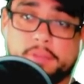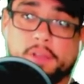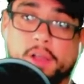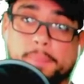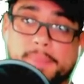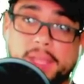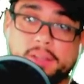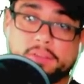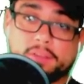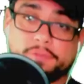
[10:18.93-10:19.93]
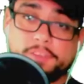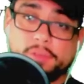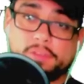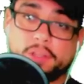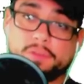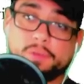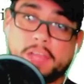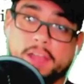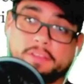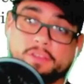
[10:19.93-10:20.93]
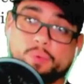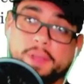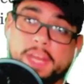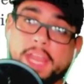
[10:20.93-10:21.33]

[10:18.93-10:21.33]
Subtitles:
So amid this confusion in 2020,